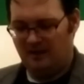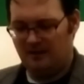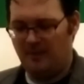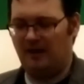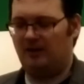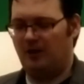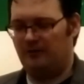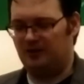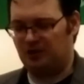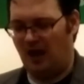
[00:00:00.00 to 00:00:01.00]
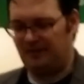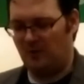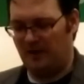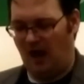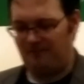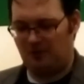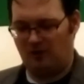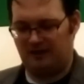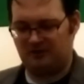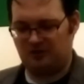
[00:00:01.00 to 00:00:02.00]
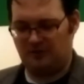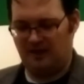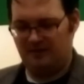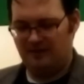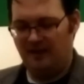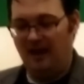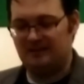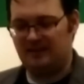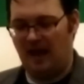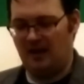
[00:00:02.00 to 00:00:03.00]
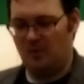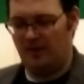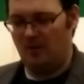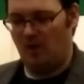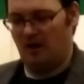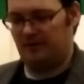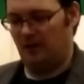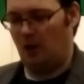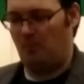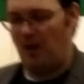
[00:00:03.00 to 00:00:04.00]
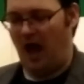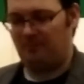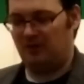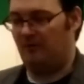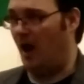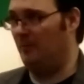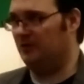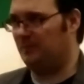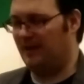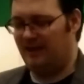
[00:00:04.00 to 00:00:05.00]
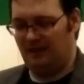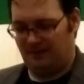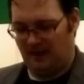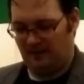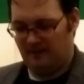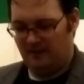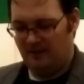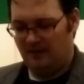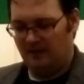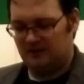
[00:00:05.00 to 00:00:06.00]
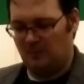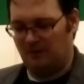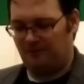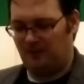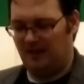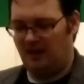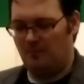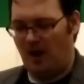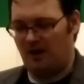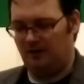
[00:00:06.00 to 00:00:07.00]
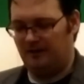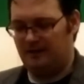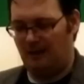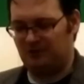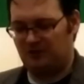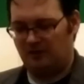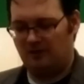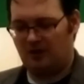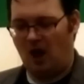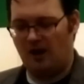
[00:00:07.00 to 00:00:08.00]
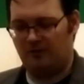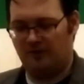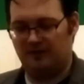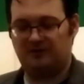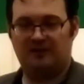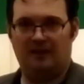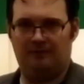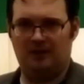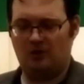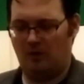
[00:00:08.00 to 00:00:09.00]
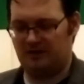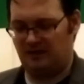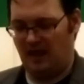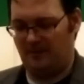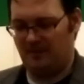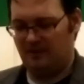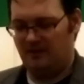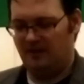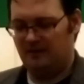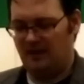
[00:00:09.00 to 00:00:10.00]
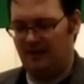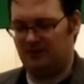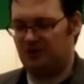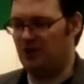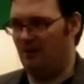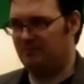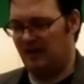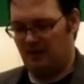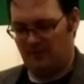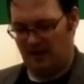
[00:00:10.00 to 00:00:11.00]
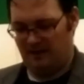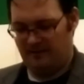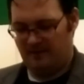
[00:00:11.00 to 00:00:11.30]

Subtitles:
They barely heard the shot that went off across the street. Standing where they were, the little pop could have almost been anything. Someone flinging a bottle at a dumpster, a car noise, even a door slam. Davis jumped anyway.